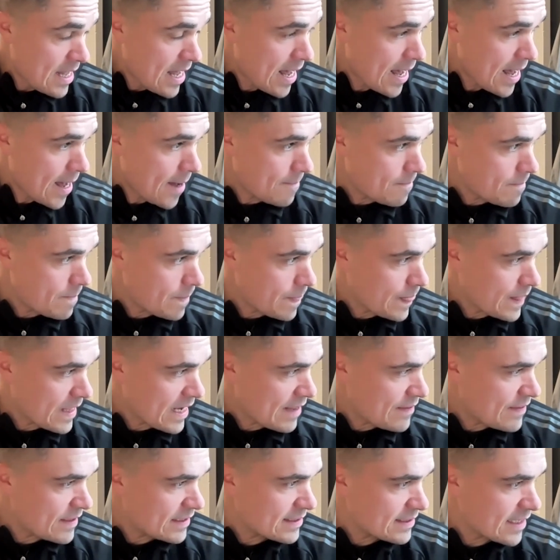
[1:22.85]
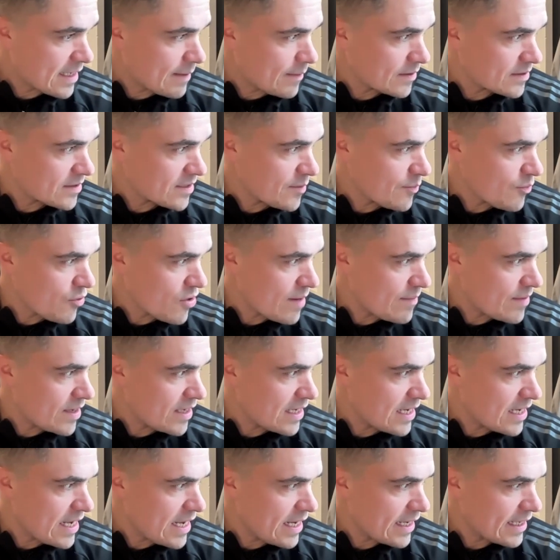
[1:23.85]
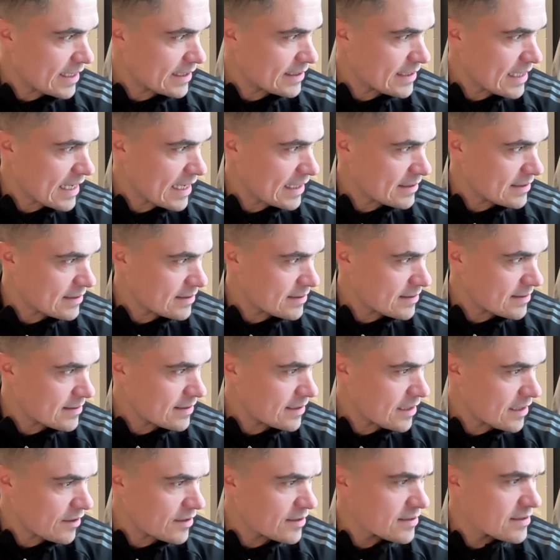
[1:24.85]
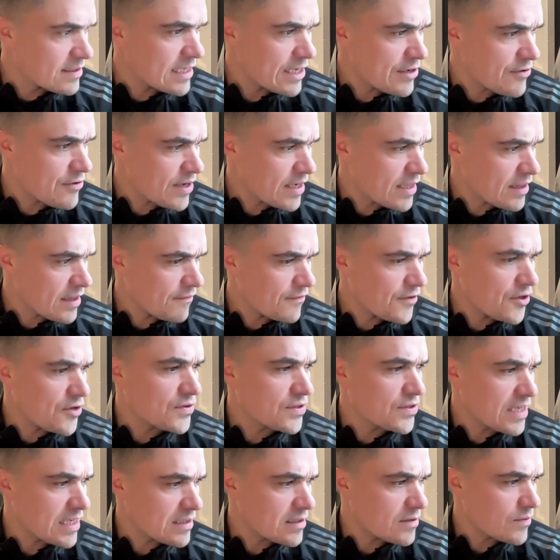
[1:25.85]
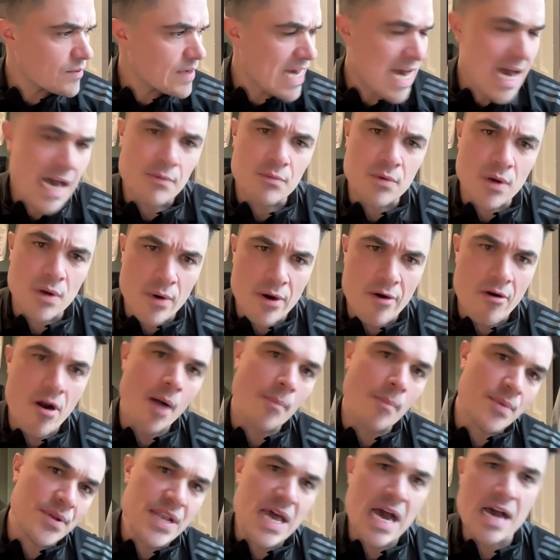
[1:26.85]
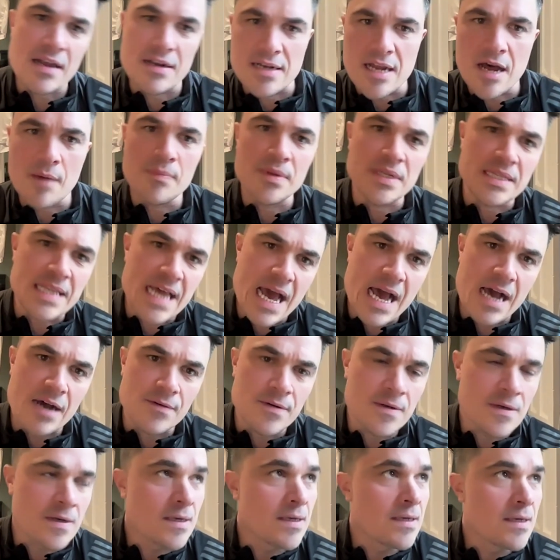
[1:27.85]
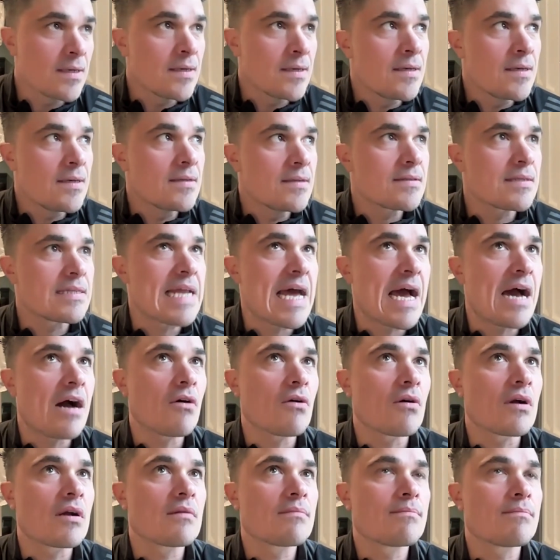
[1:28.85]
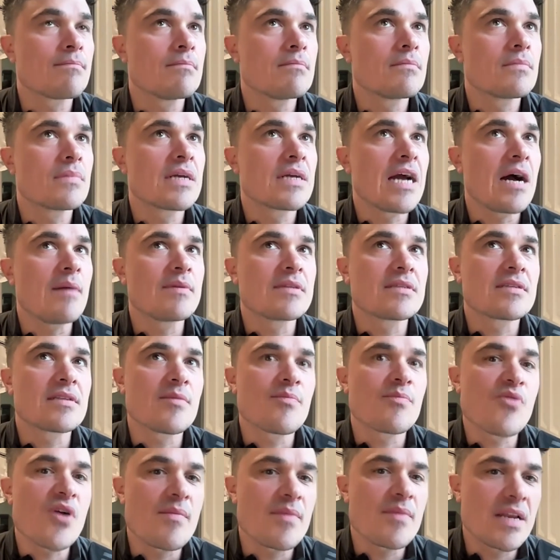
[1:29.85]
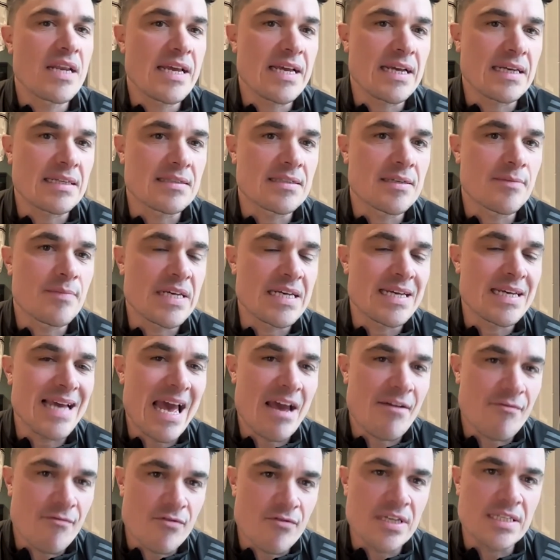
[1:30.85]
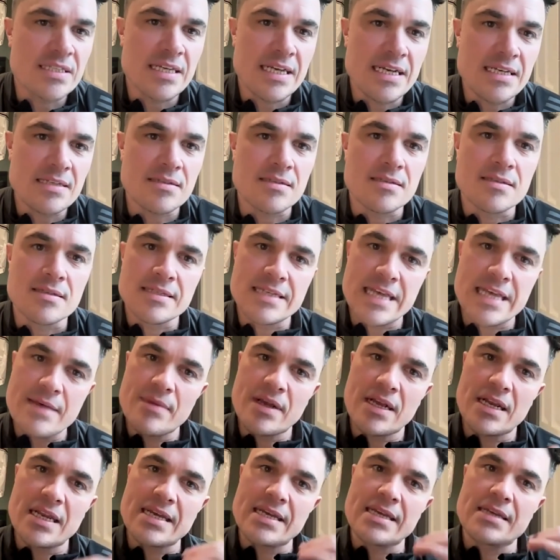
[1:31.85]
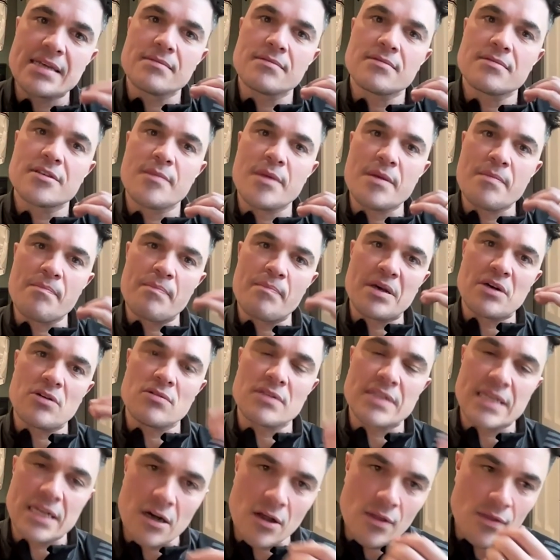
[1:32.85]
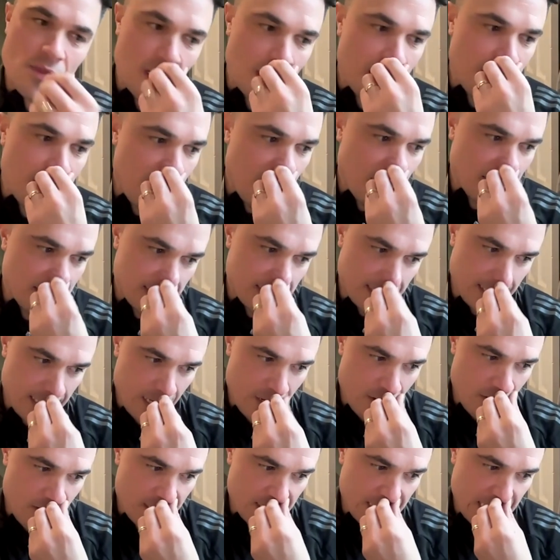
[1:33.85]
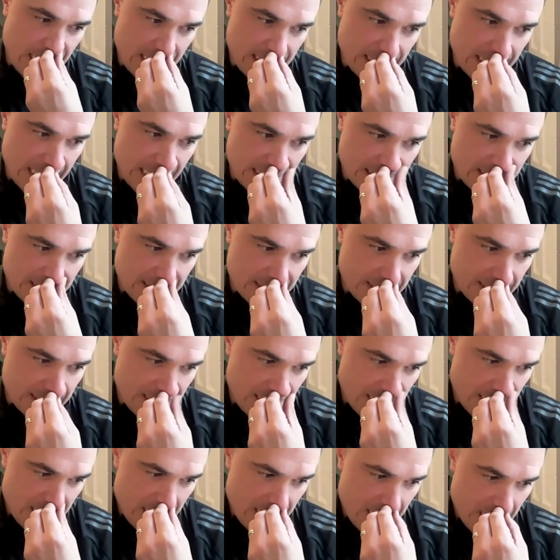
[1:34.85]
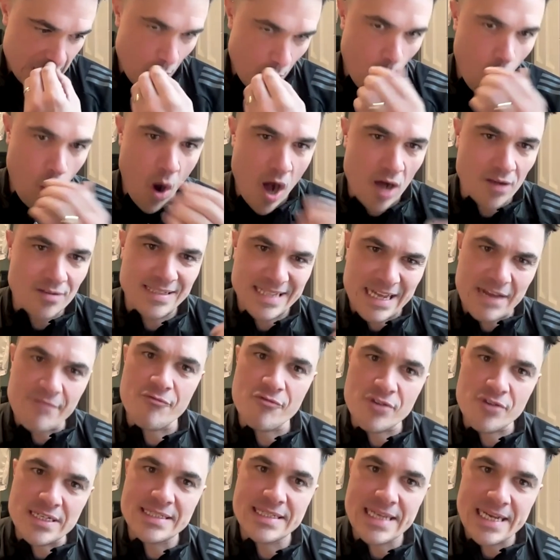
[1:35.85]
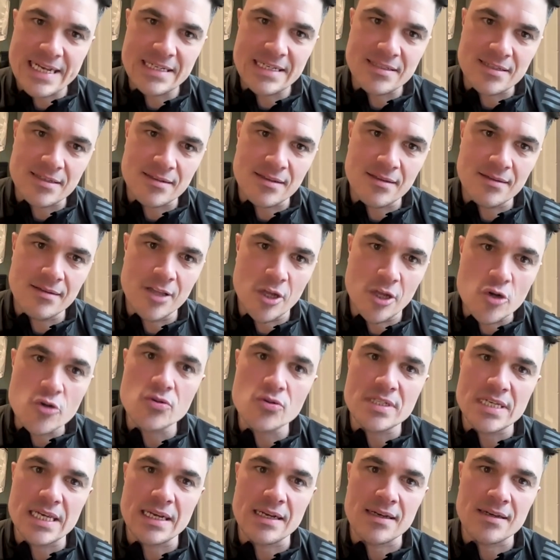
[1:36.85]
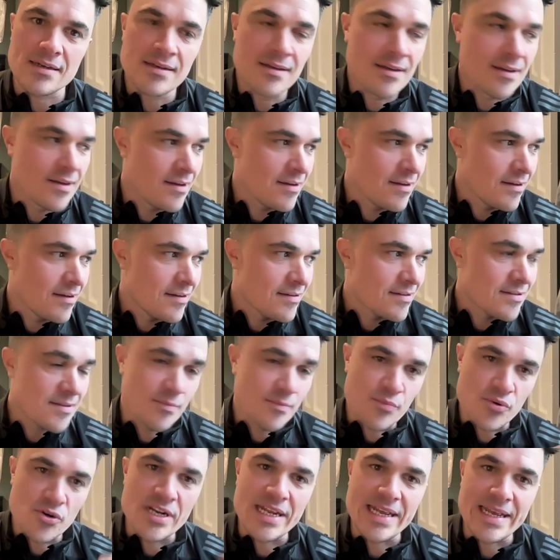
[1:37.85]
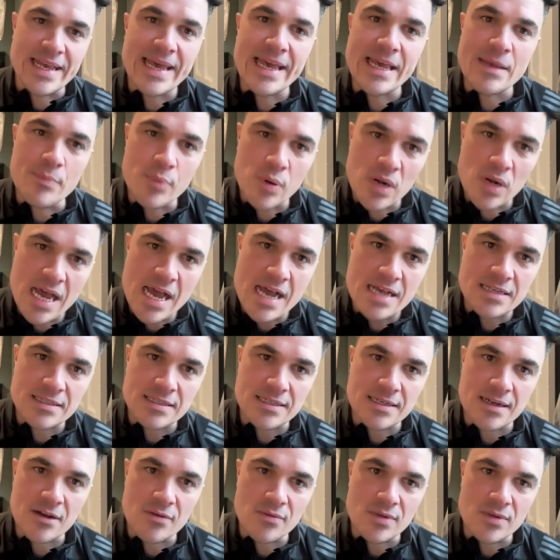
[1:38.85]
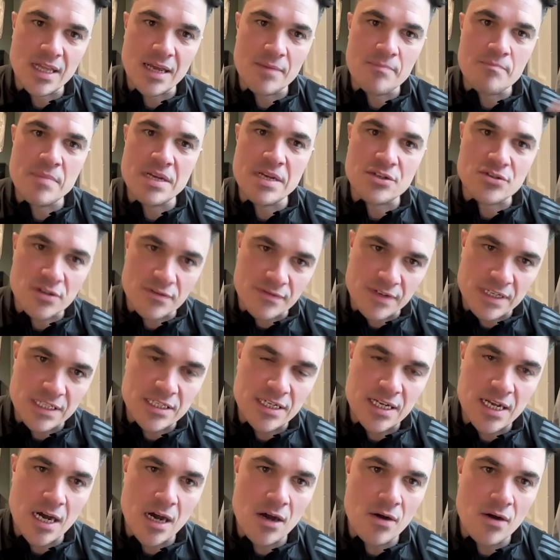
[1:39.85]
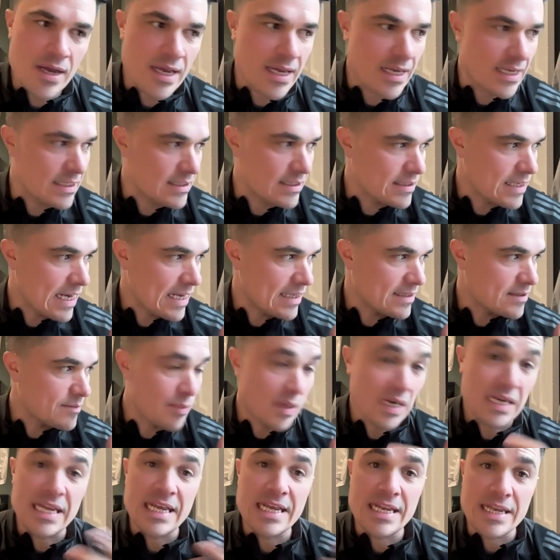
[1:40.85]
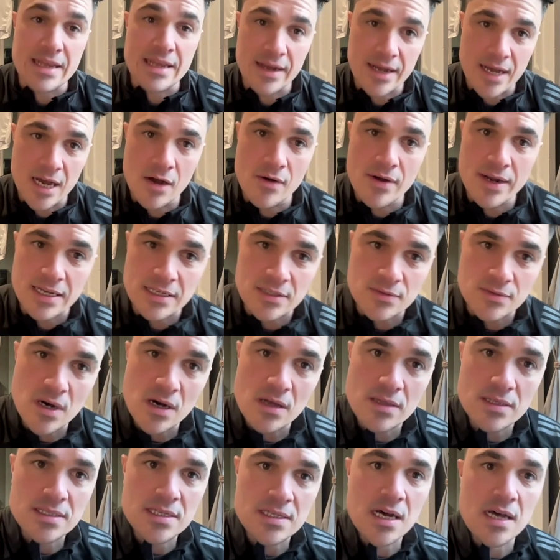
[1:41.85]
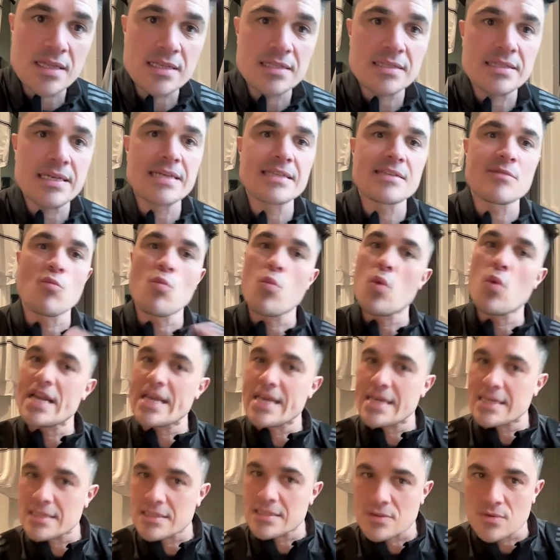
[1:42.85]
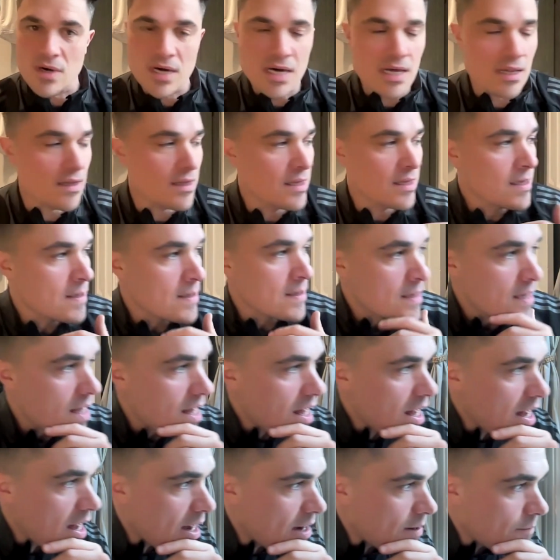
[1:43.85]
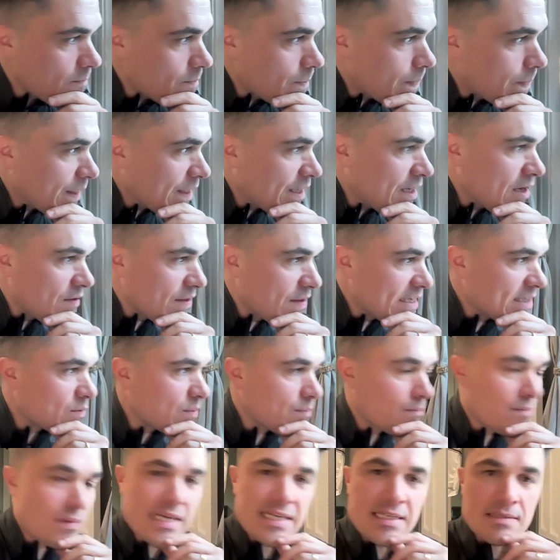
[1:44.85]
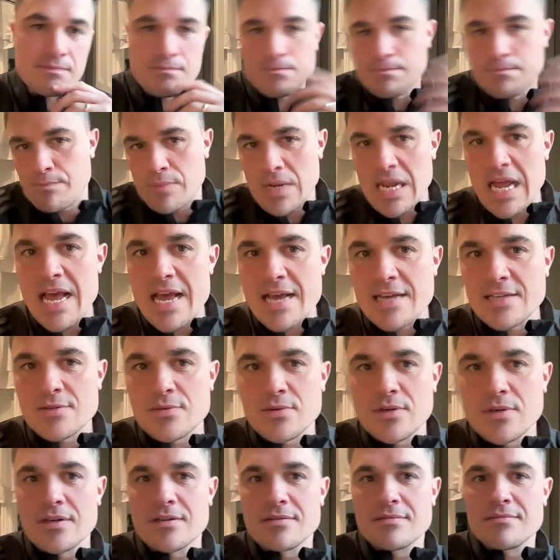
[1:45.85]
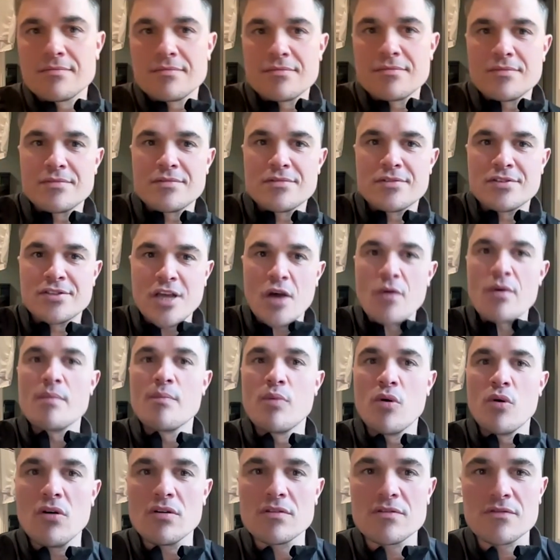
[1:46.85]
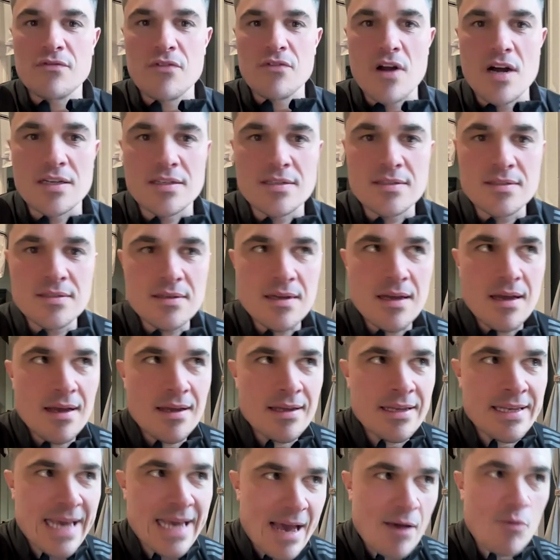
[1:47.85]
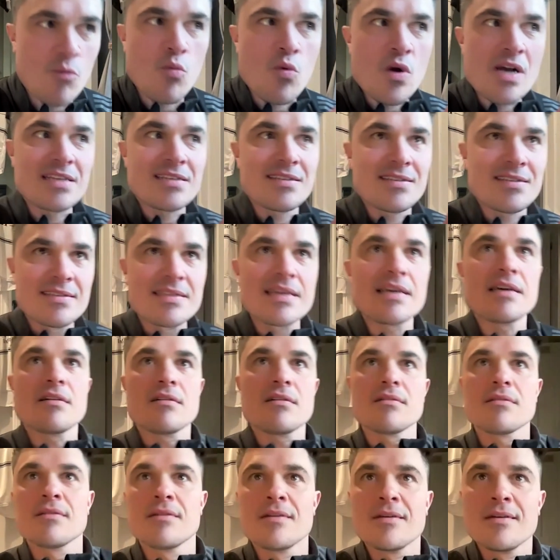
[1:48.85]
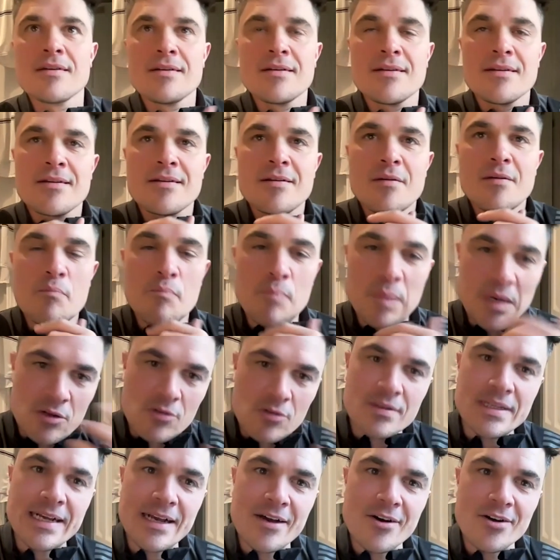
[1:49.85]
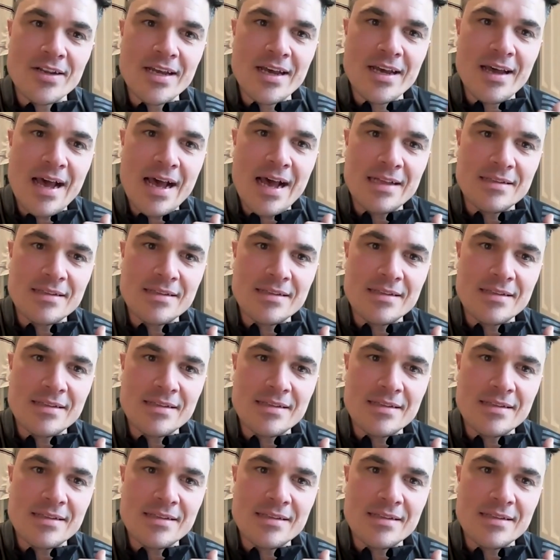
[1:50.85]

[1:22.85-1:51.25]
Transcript: And then to come up to the Premier League and considering the few seasons we had where we were up and down, to now come into the Premier League and to be every season seemingly to be building on the last, and that's whilst every season losing some pretty key players, with like Mitrovic going and Palhinha going as well at the start of the season, Willian as well. These players were so important for us, yet we're still building on it.